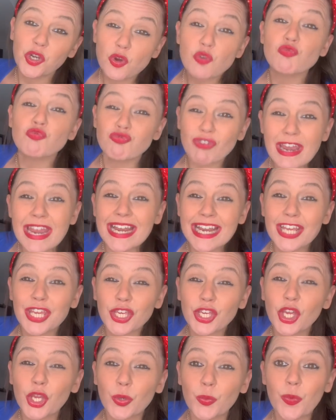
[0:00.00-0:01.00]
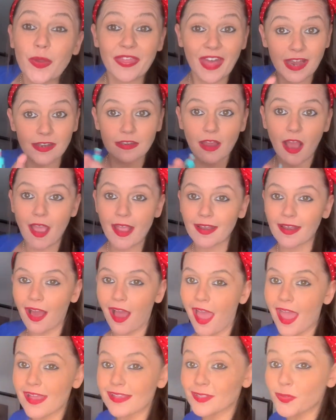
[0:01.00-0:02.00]
to look really cute with that
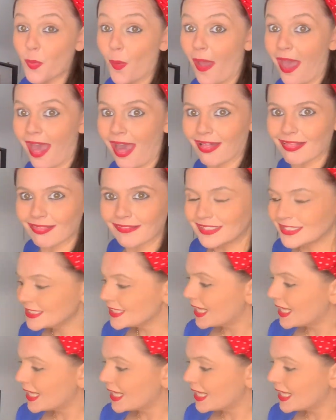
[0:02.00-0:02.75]
nightlight as well.